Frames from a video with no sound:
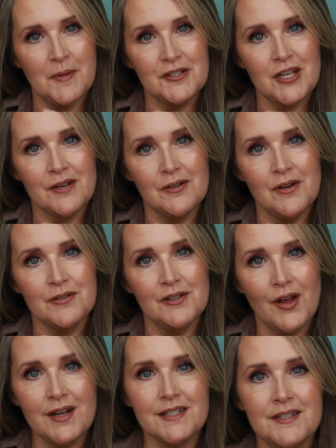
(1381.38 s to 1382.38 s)
channel out a
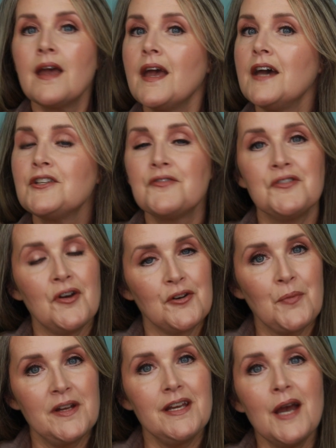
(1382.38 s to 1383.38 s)
lot. And if you're not
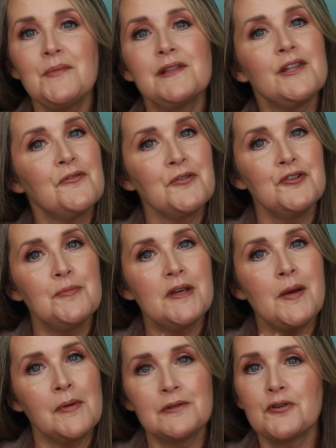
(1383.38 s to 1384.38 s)
already, I would love for you to
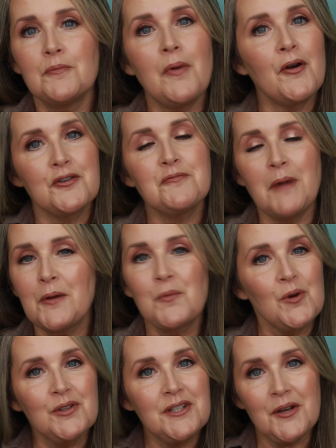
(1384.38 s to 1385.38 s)
become a little part of my
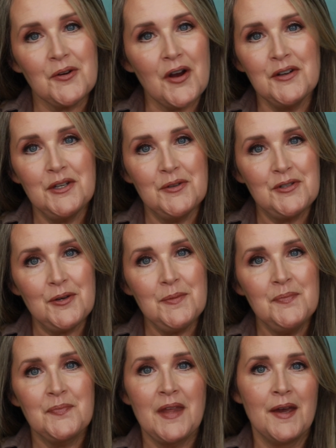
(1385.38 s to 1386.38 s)
world here on YouTube.
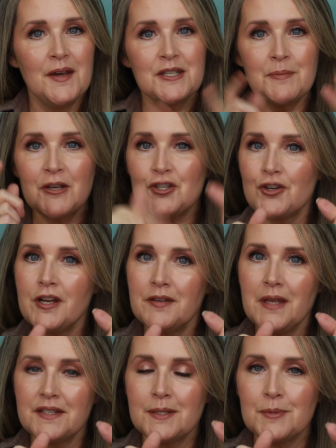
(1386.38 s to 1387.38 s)
So make sure to hit
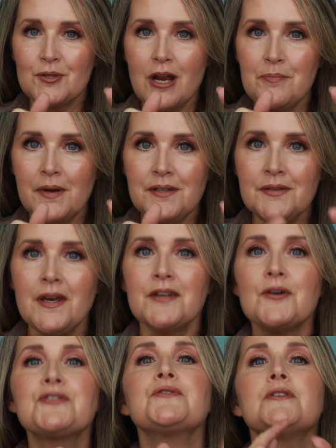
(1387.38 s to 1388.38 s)
that subscribe button and
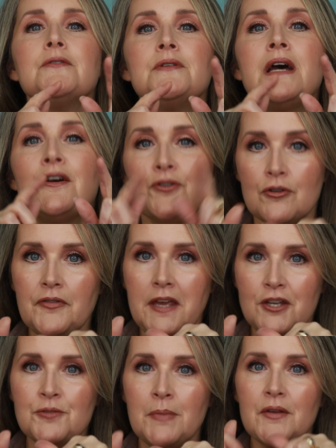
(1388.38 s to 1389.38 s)
also the
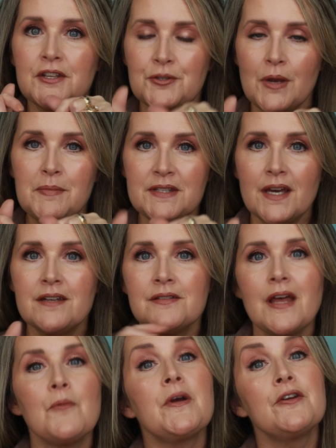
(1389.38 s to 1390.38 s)
notification bell that's right beside it. And
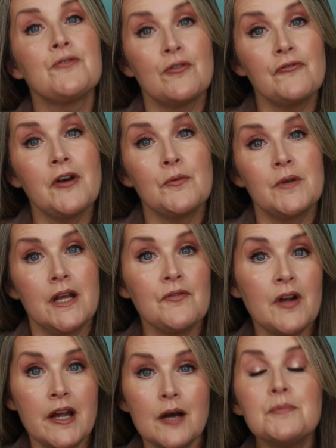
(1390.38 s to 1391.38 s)
that way you're notified whenever
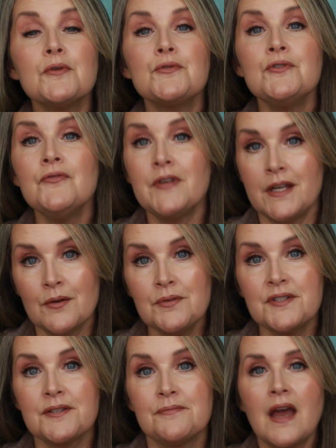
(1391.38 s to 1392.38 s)
I upload new
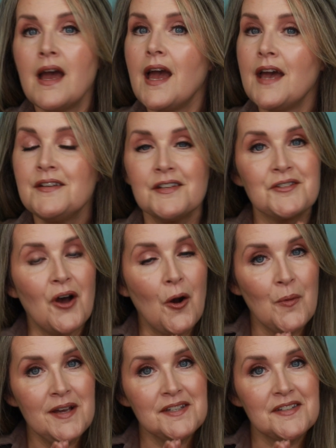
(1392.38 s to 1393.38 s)
videos. And as
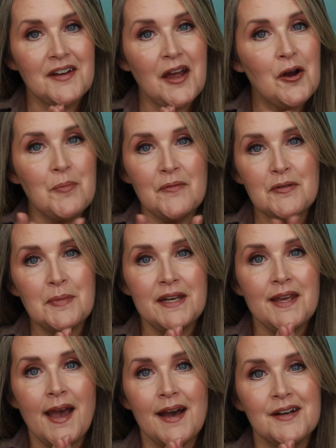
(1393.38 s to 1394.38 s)
always, I hope everybody
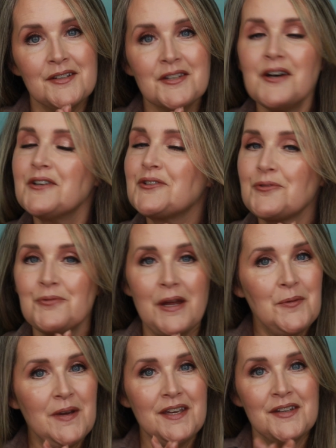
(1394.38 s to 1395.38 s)
has a great
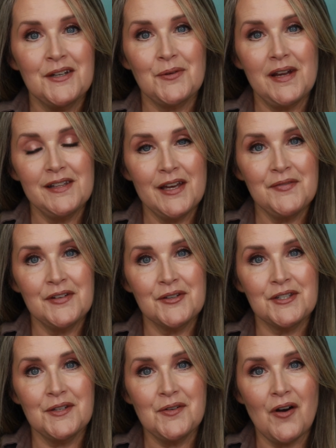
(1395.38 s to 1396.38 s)
week and a great life. And I'll
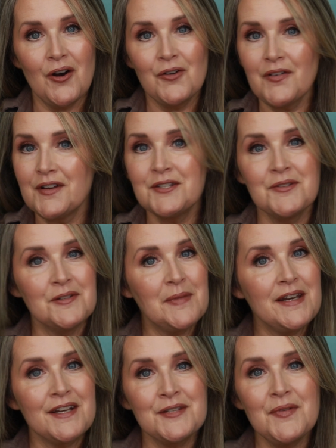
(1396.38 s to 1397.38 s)
see you all very soon in my
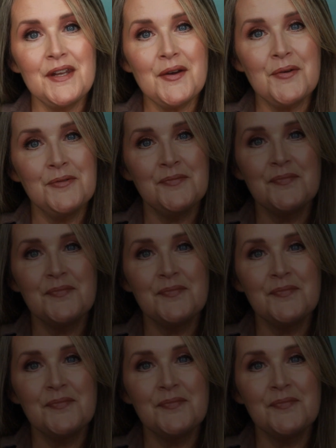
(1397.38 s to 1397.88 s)
next video.